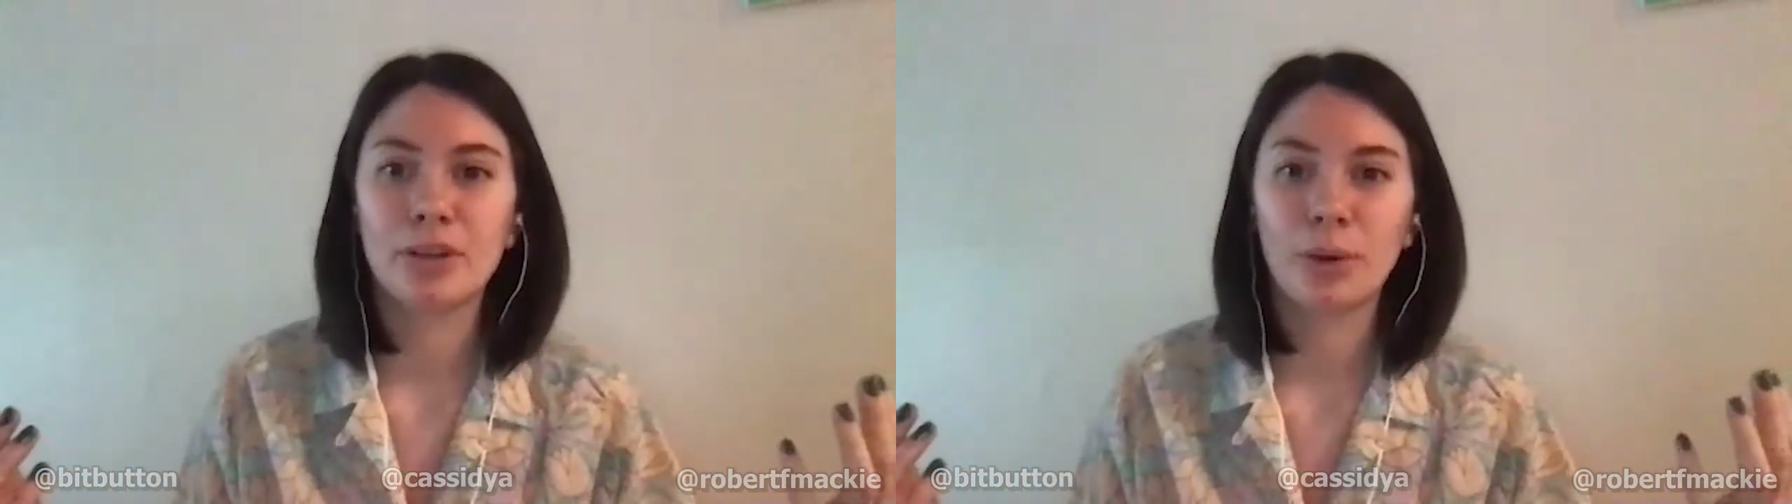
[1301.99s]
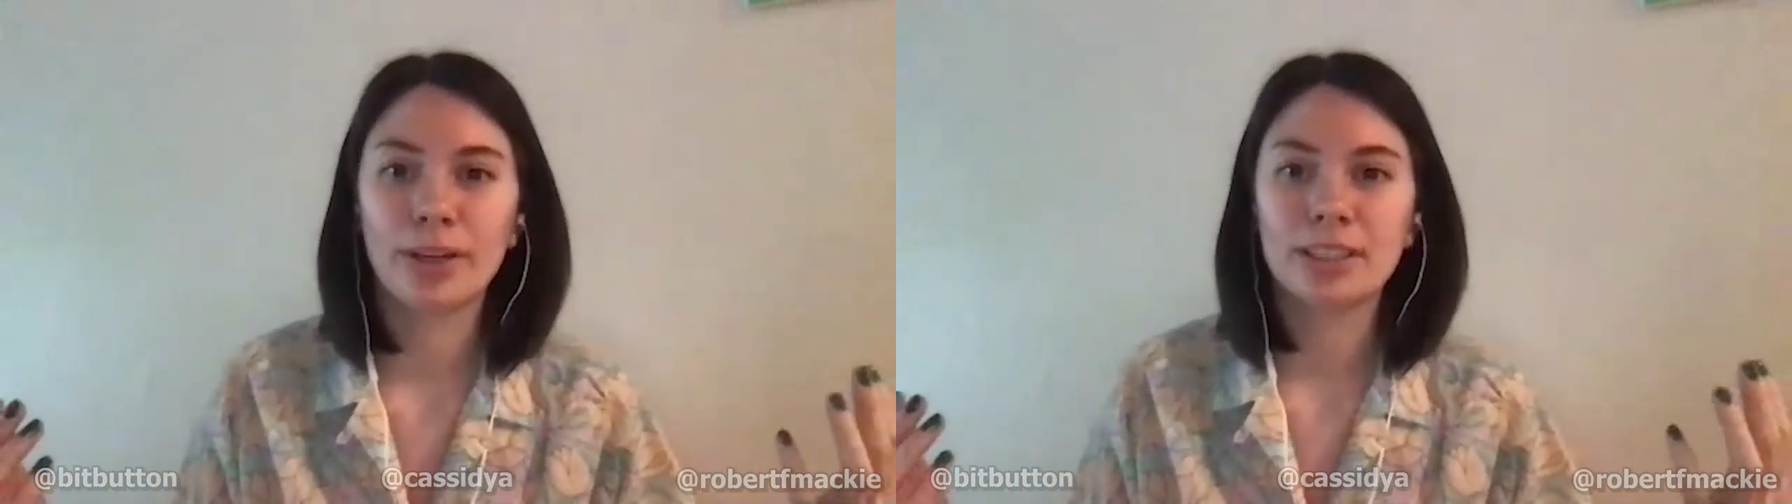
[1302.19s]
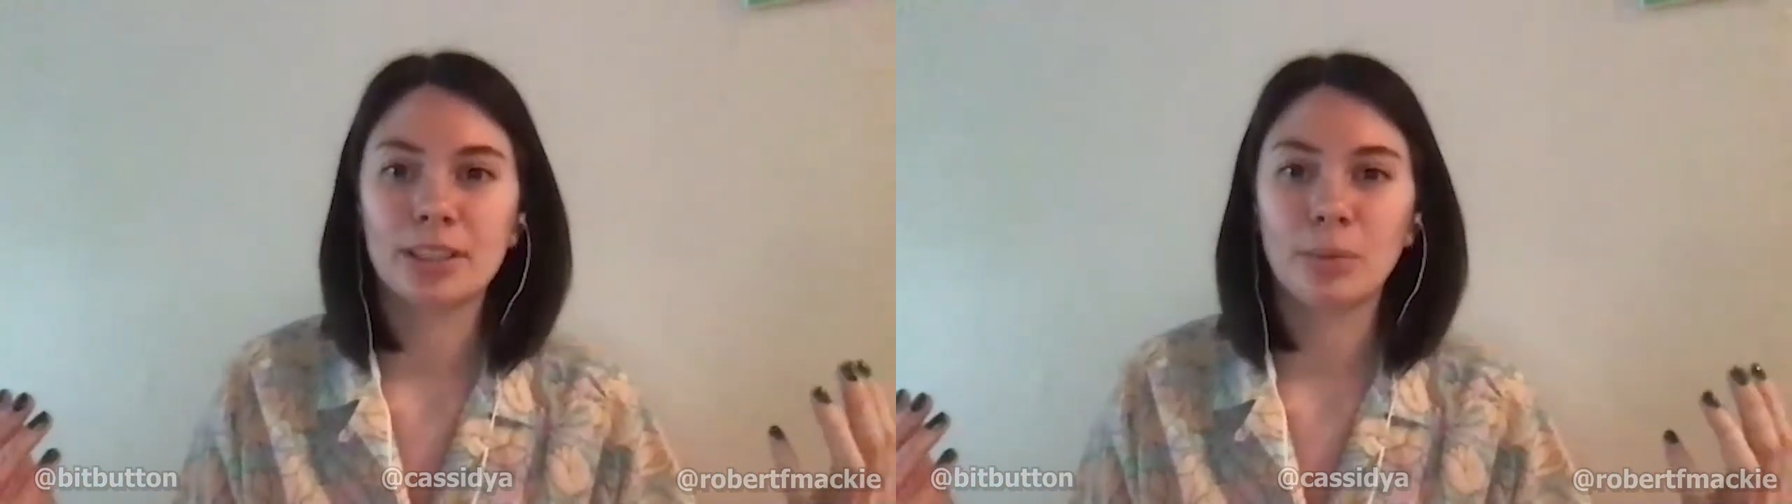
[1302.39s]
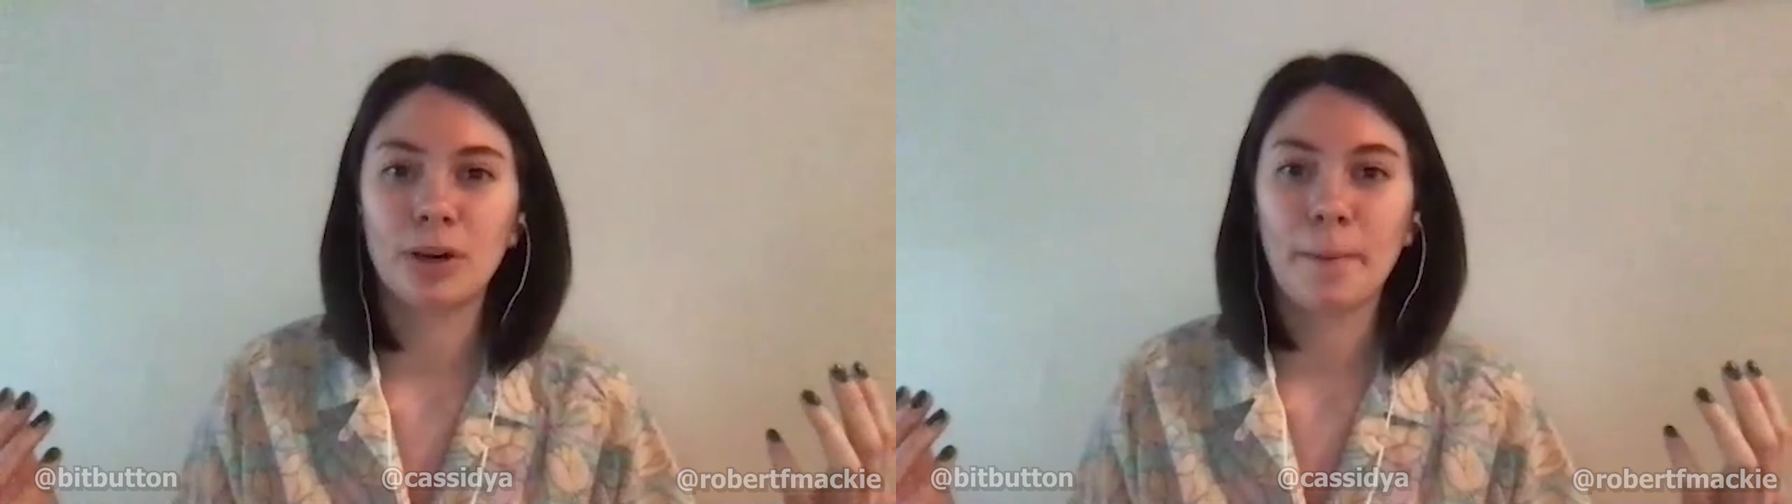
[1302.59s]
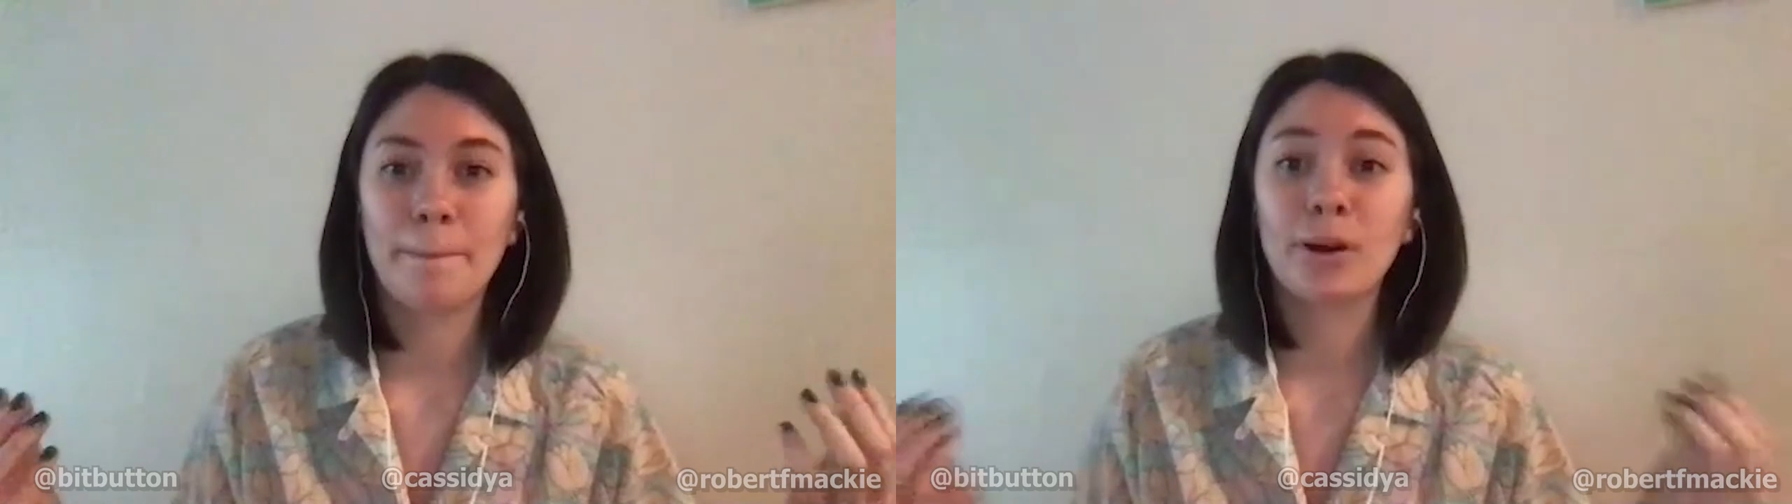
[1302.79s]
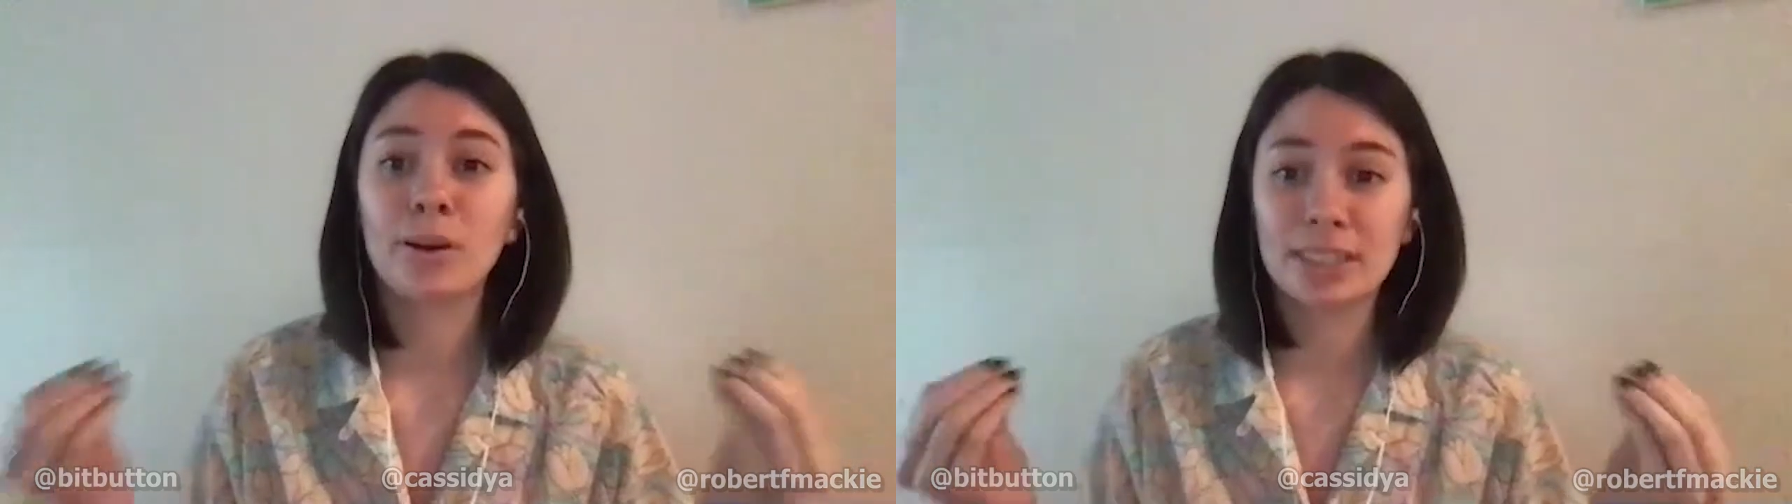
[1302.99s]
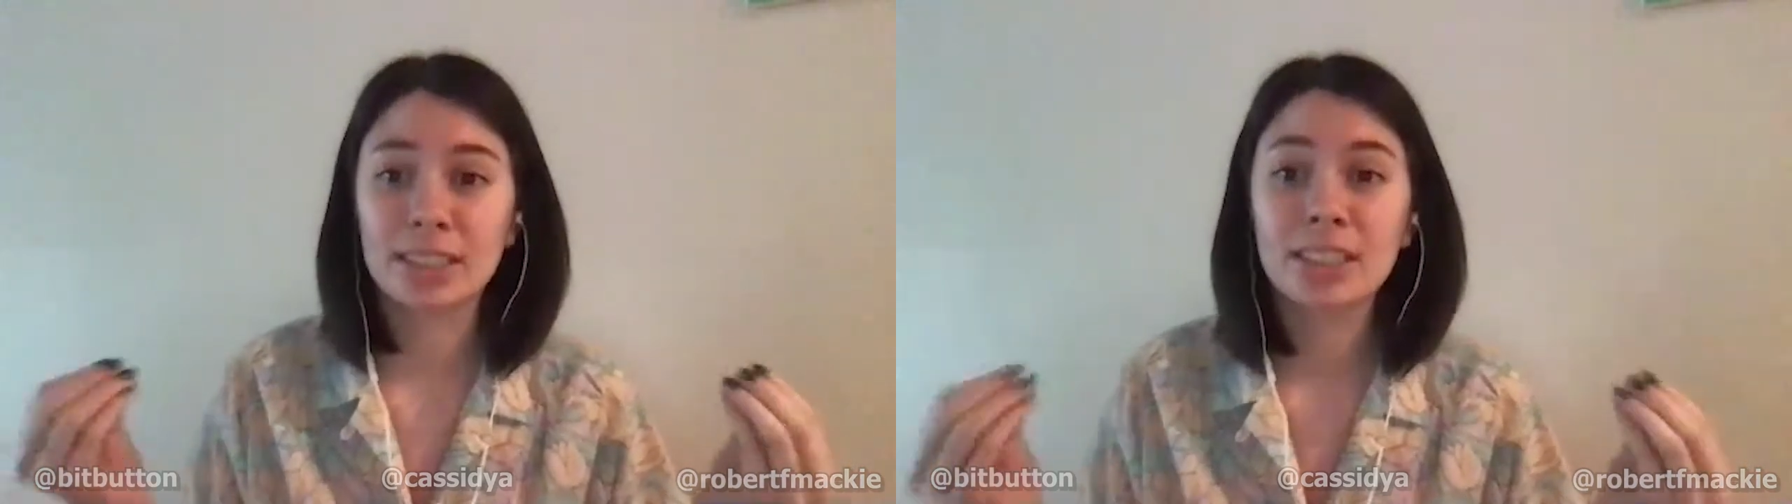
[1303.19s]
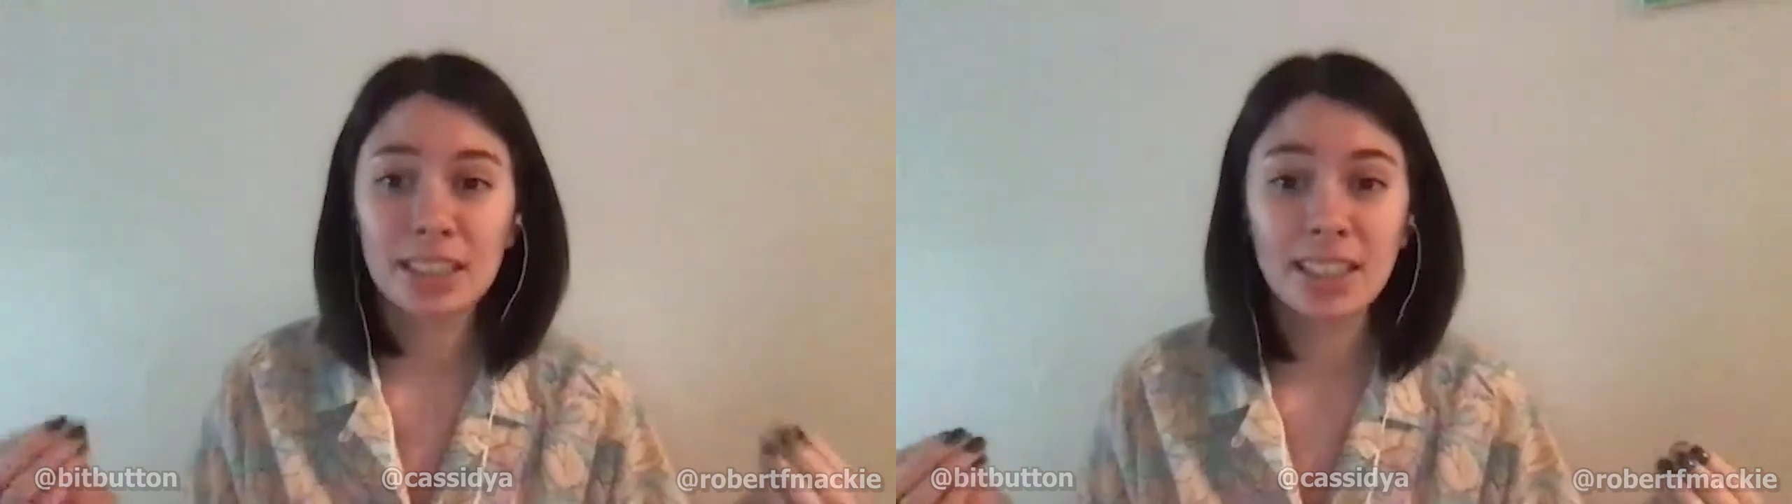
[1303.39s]
knowing someone
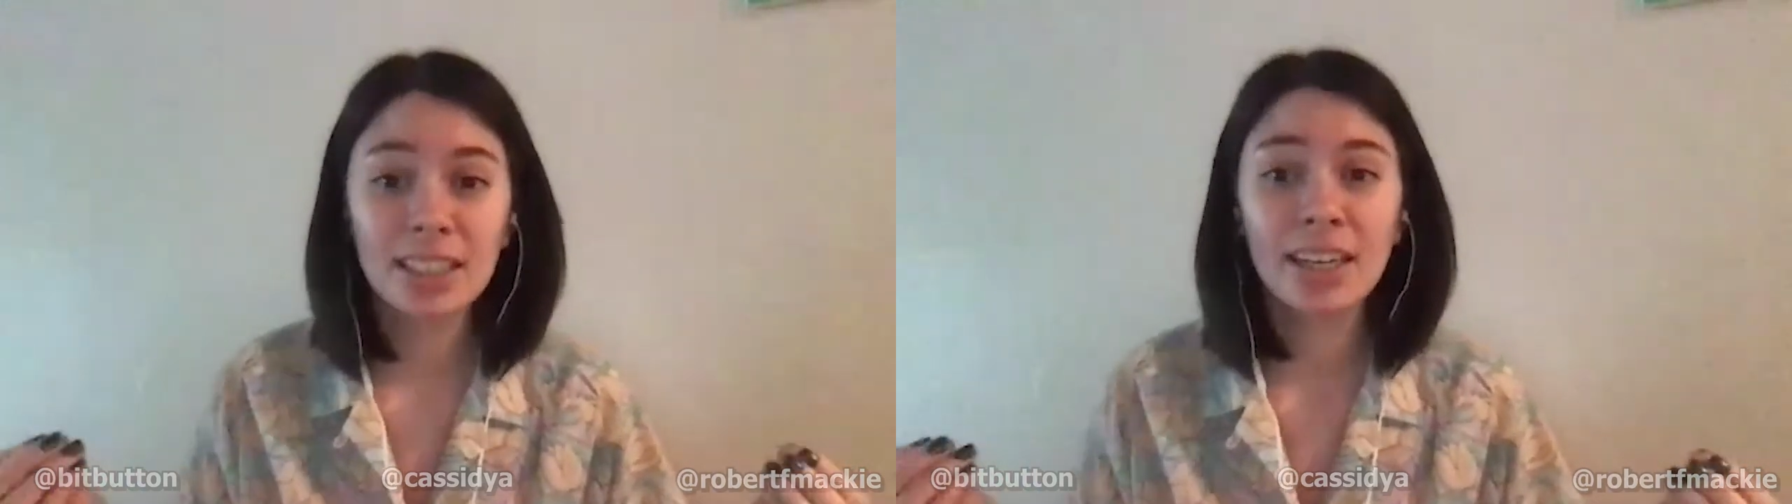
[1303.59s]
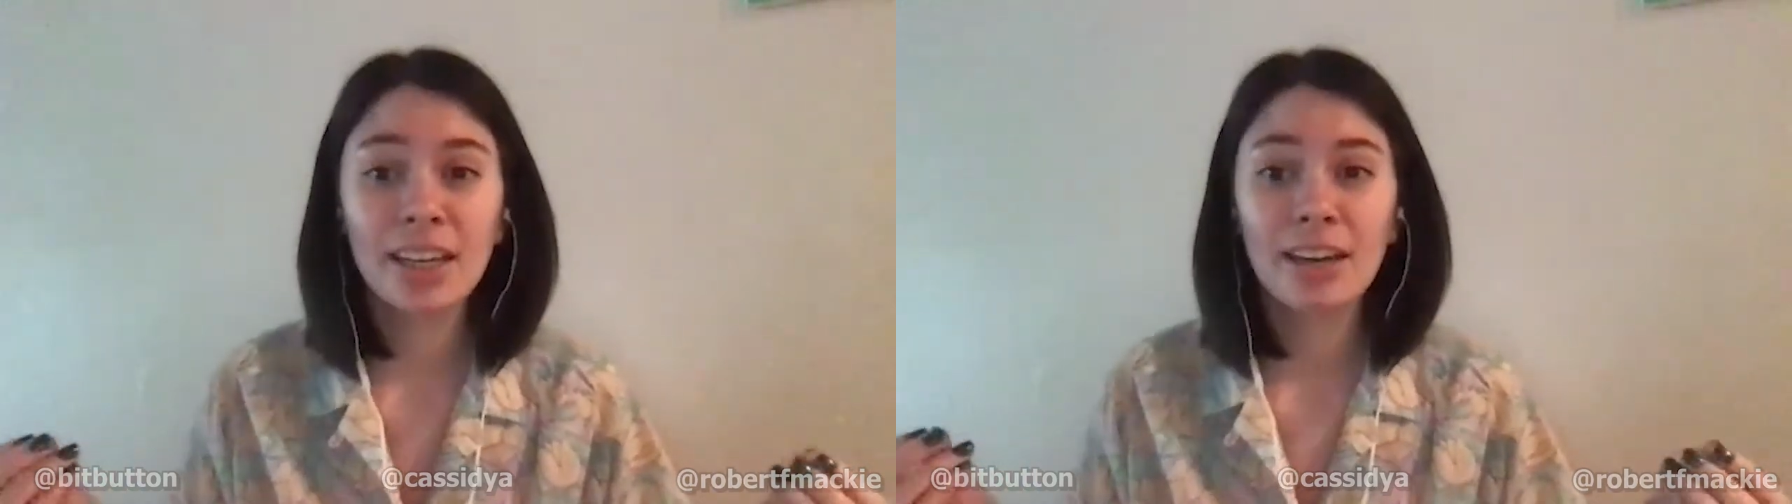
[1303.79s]
personally